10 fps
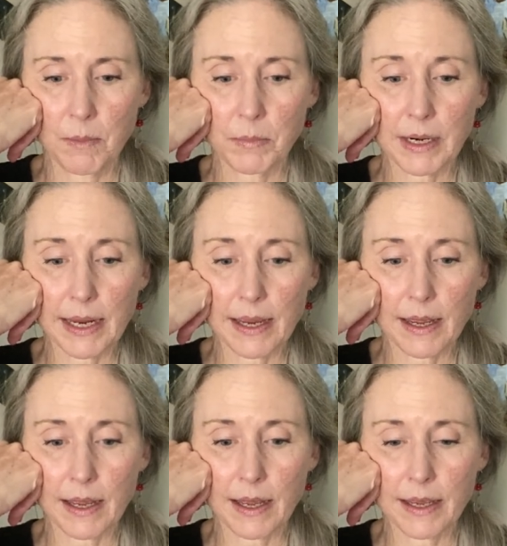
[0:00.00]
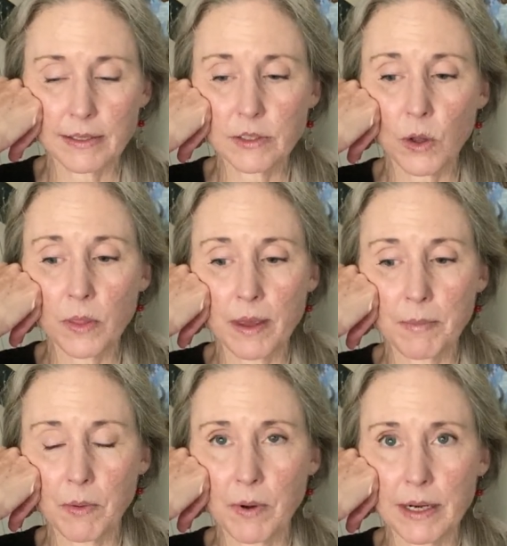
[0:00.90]
but I had told
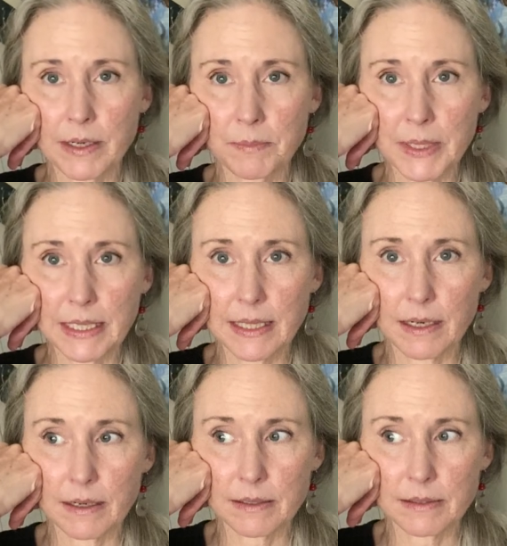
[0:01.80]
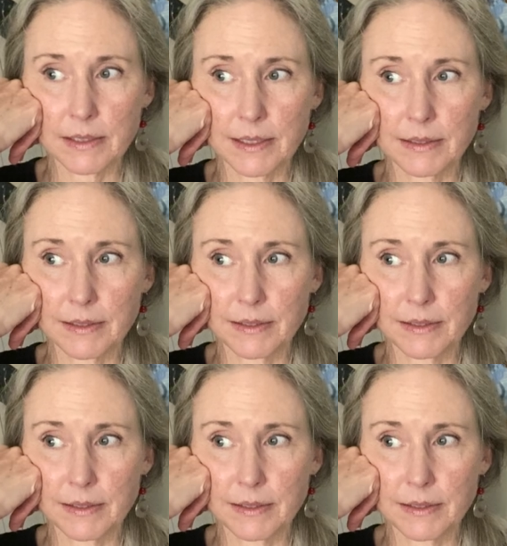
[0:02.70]
them I wanted to meet there to